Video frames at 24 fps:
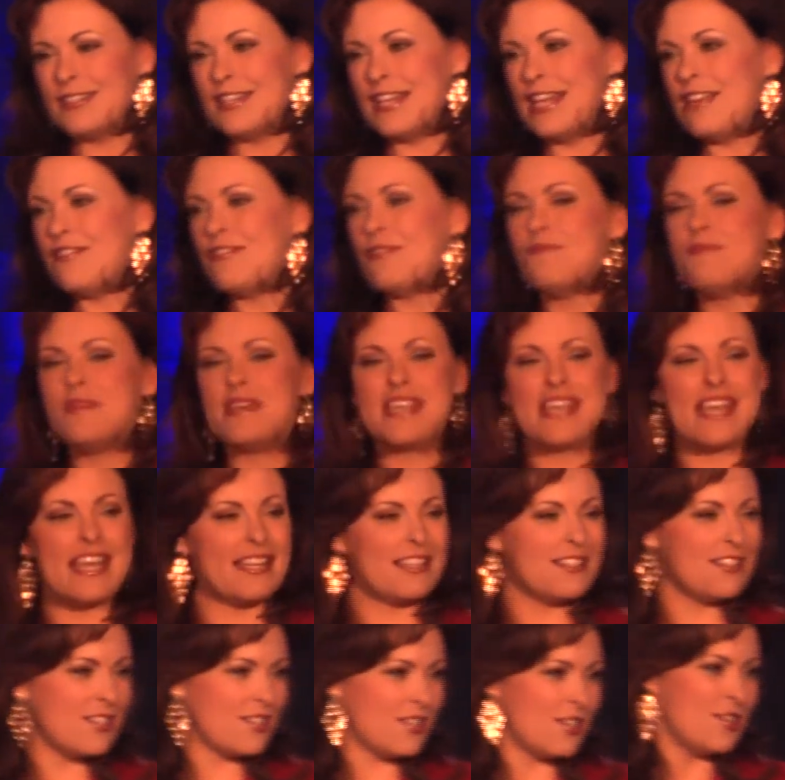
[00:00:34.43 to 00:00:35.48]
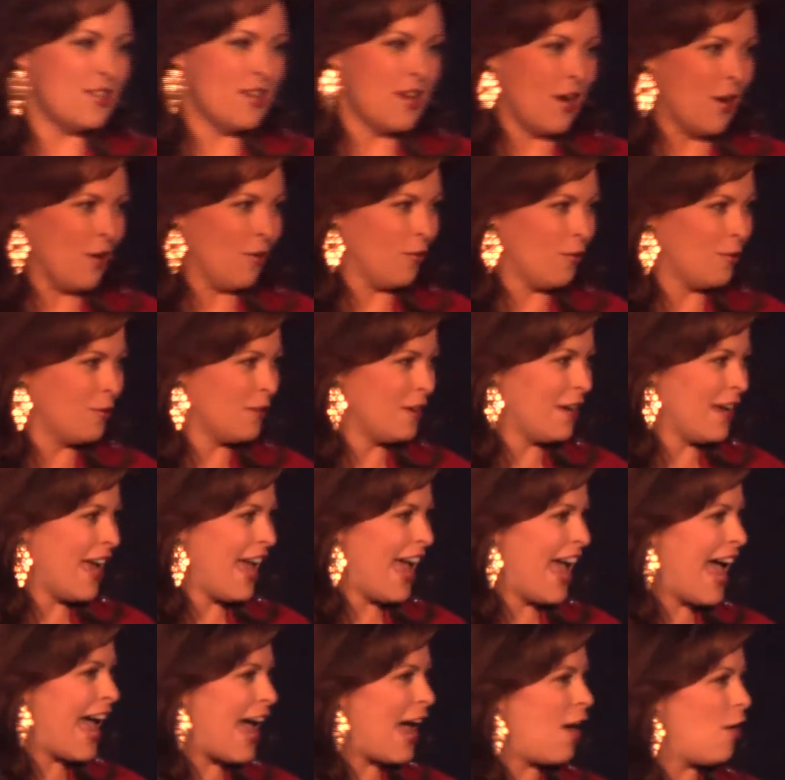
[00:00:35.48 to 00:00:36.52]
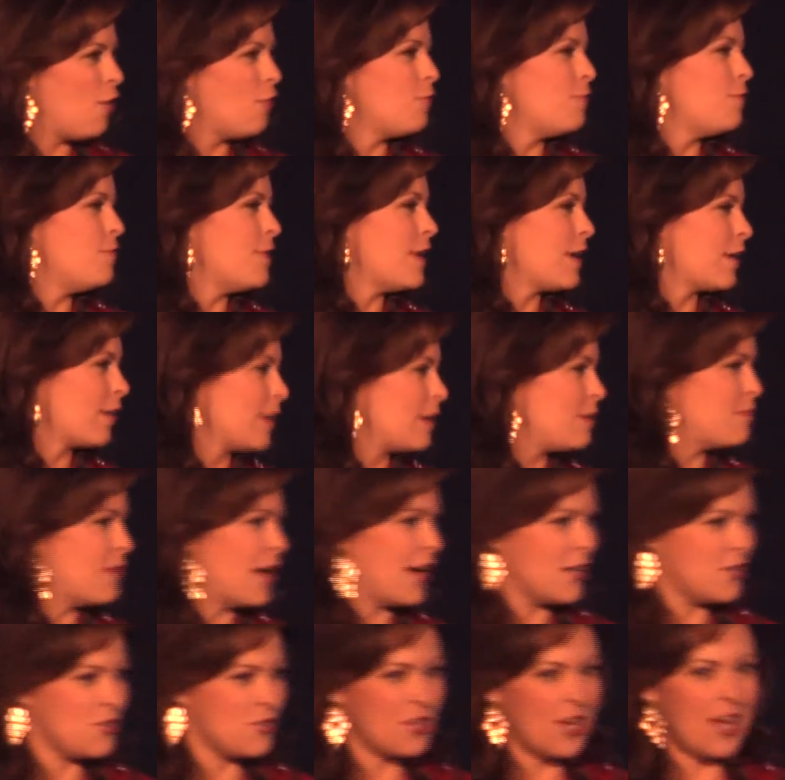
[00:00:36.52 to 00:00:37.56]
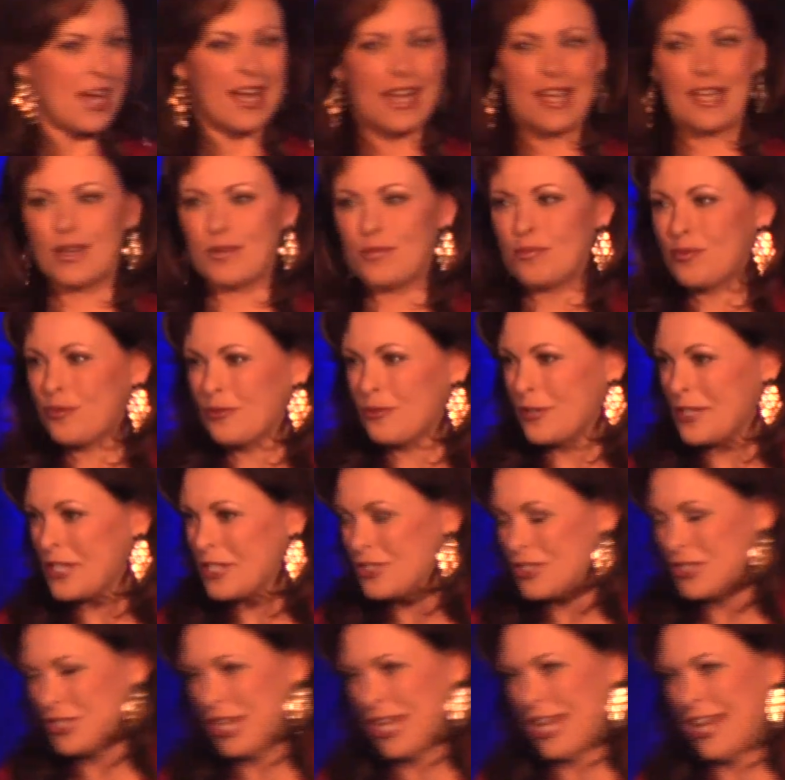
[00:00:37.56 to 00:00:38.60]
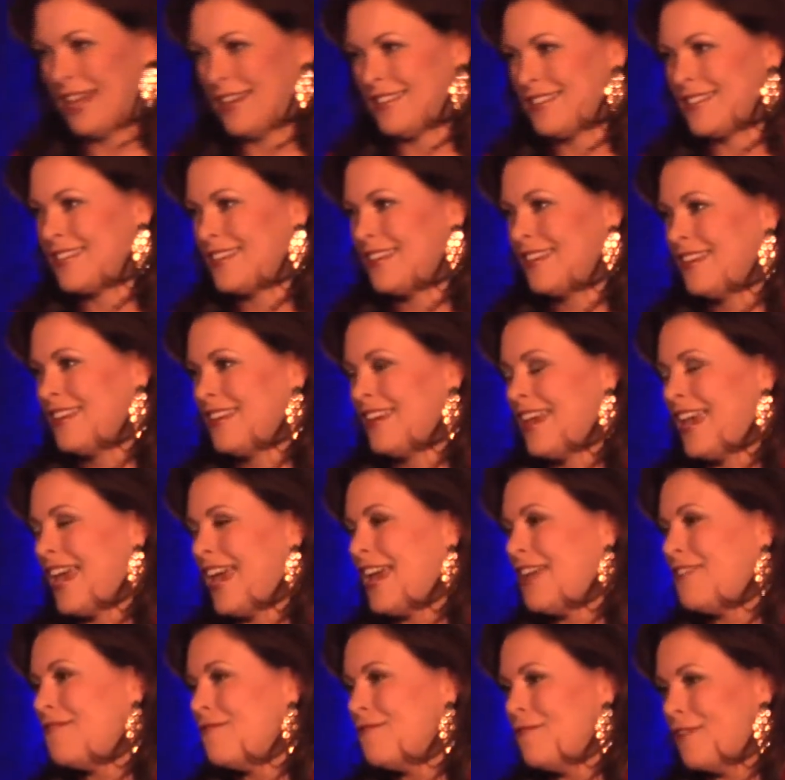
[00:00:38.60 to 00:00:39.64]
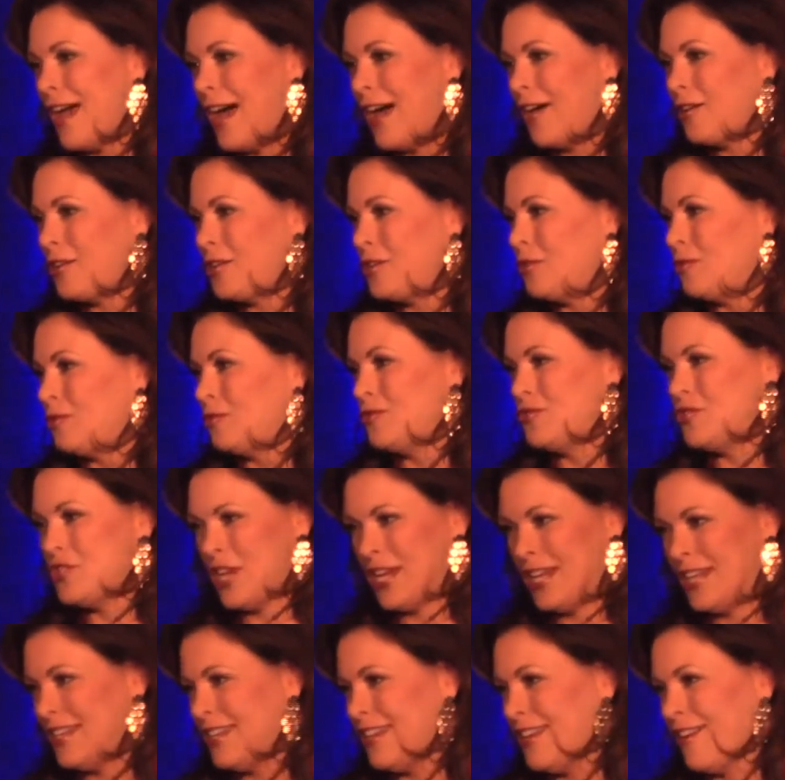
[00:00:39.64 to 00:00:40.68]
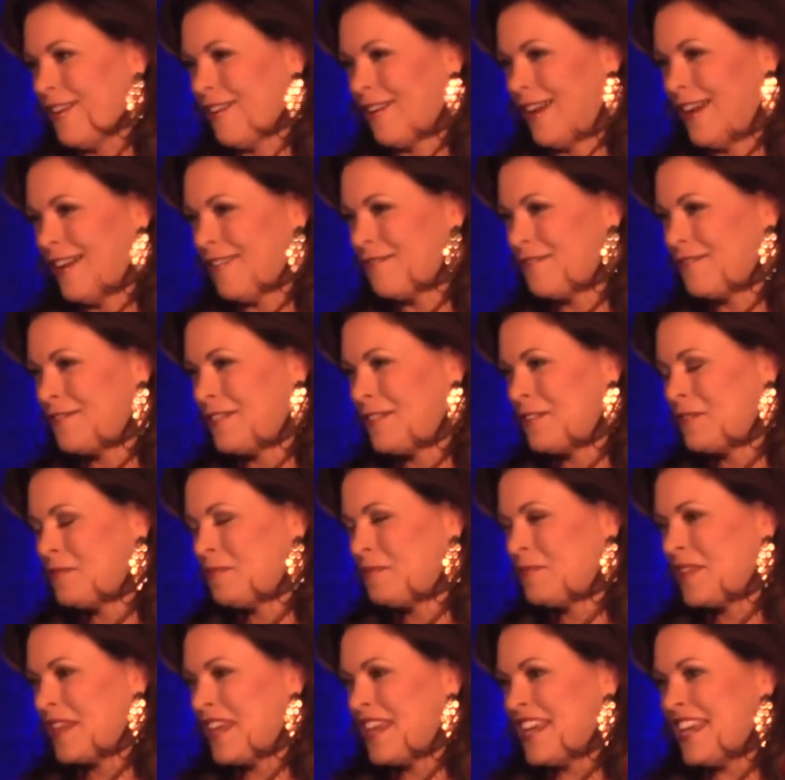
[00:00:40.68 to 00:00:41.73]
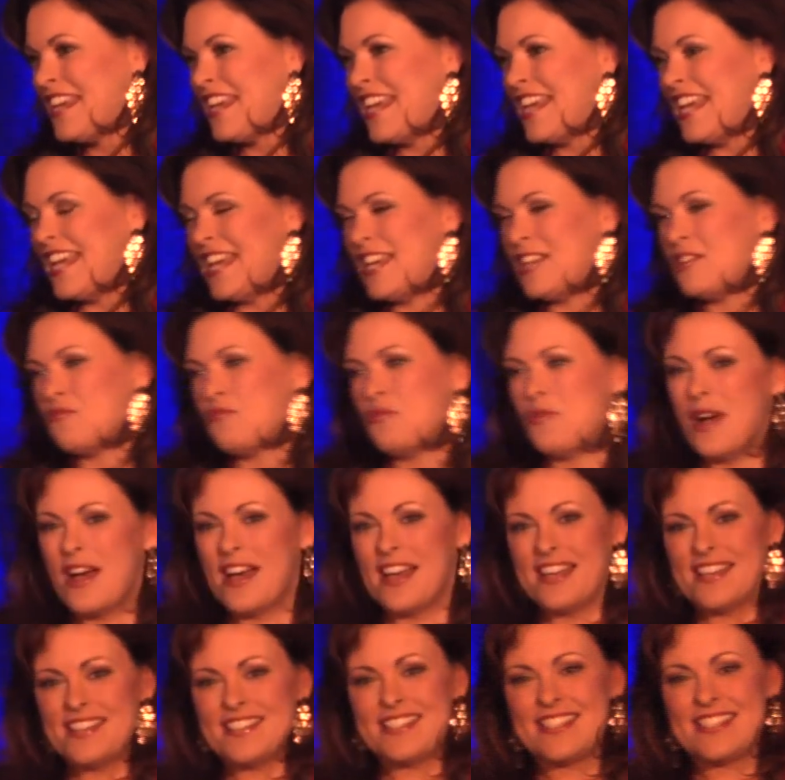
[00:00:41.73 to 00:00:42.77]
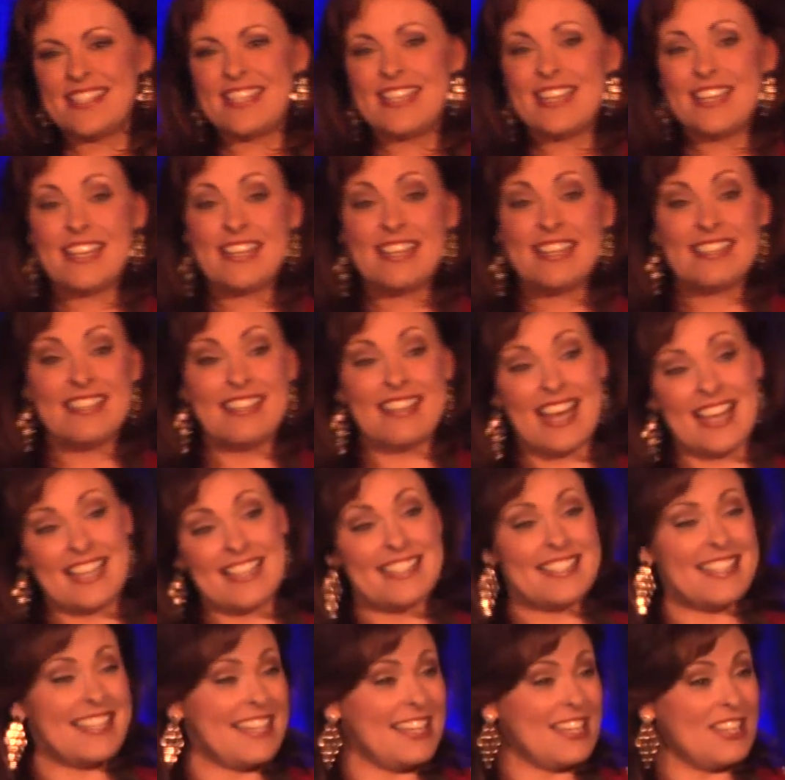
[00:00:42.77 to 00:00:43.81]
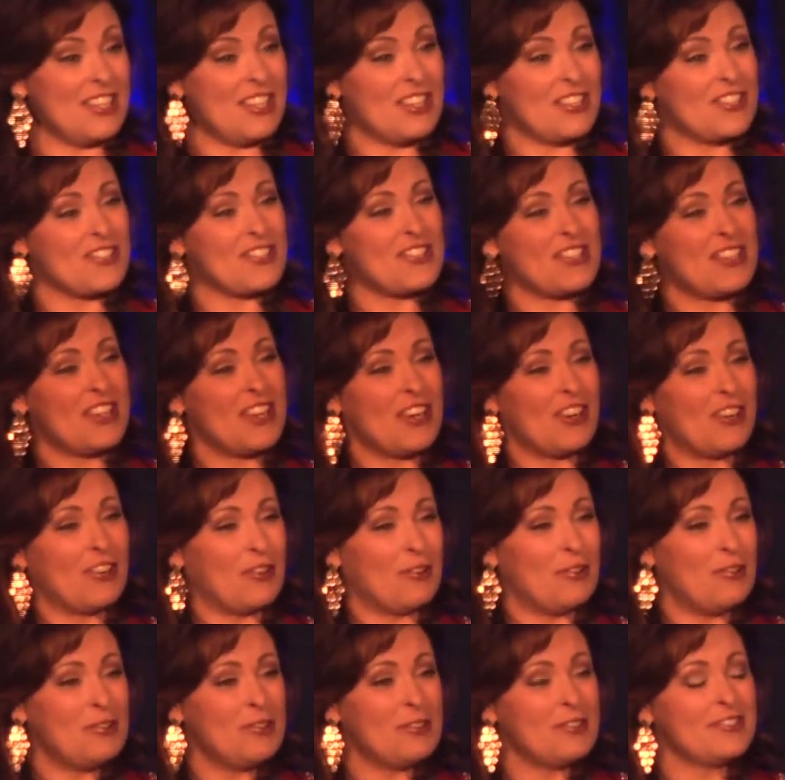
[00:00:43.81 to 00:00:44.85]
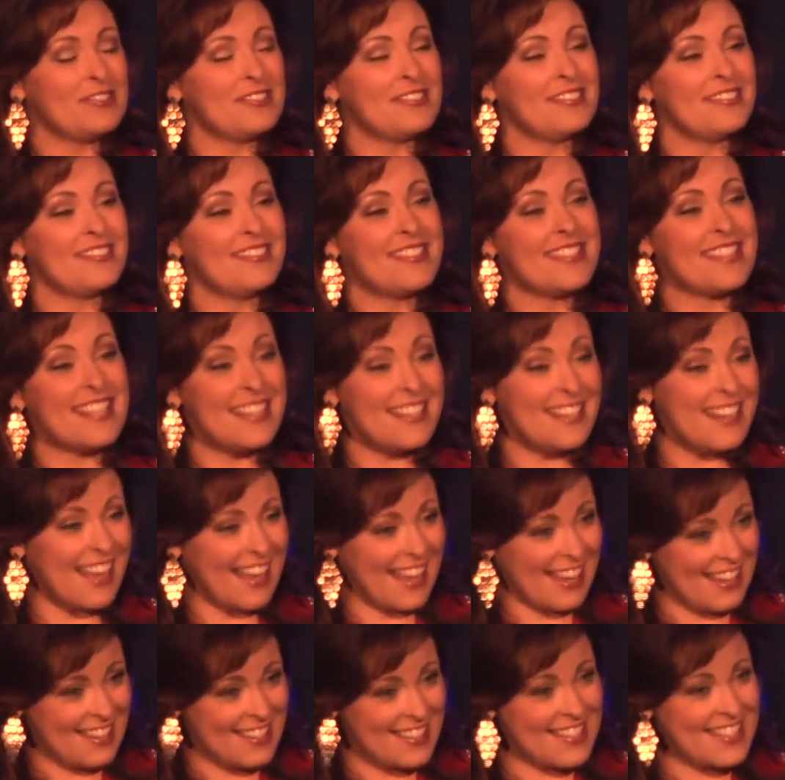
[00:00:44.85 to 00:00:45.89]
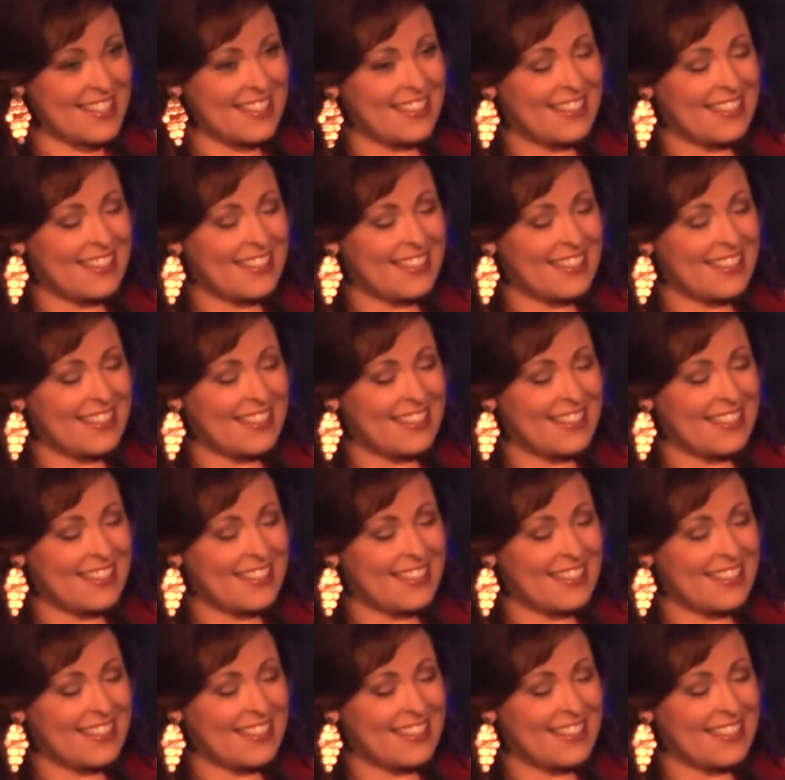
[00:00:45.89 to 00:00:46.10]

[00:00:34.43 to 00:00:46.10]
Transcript: even begin to know how very much I appreciate and value JDRF. It was 19 years ago tonight